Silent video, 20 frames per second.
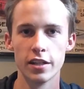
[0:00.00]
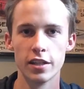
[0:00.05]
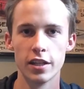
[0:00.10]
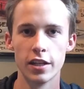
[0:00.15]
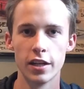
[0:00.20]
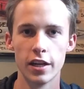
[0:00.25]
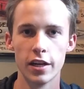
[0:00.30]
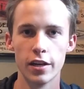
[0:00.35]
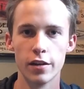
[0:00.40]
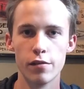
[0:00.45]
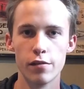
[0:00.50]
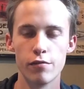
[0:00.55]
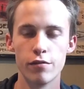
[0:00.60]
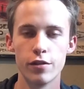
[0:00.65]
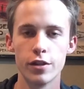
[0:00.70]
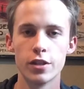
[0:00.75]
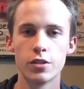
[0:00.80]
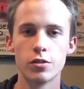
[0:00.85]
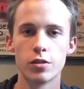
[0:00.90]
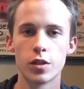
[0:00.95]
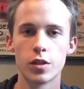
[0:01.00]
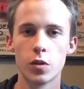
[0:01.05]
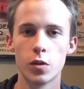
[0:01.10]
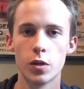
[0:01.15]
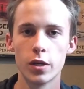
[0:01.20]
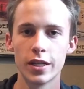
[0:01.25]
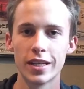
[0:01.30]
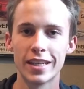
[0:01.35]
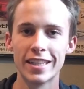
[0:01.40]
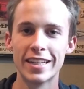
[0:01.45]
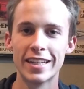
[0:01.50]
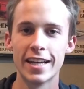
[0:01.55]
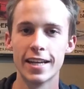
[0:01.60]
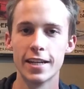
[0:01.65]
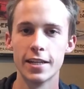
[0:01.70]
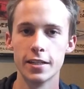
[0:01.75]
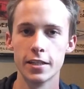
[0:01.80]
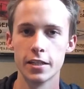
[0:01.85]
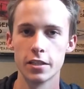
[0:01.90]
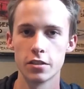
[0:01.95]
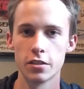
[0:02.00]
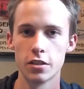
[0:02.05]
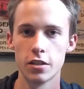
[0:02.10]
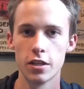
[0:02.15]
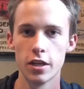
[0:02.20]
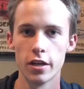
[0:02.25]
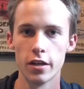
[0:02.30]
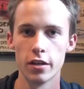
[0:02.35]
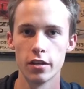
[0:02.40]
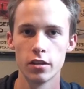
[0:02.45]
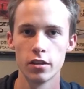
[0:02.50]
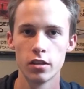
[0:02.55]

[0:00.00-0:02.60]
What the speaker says: that I'd finish recording and editing today.